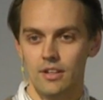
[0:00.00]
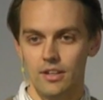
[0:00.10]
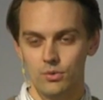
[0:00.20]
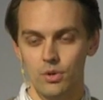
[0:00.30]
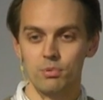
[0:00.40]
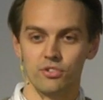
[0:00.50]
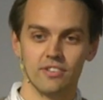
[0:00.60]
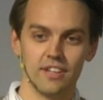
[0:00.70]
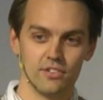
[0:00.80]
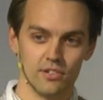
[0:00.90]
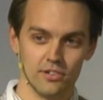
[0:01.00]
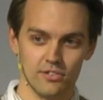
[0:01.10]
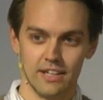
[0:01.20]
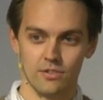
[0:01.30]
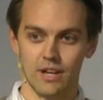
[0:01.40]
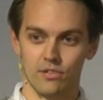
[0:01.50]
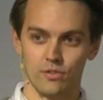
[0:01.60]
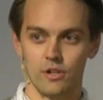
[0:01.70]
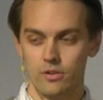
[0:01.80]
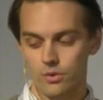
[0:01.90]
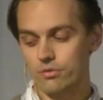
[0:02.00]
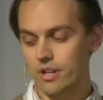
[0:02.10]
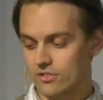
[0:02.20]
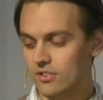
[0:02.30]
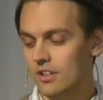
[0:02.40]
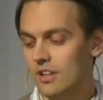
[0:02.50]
representational state transfer, or REST,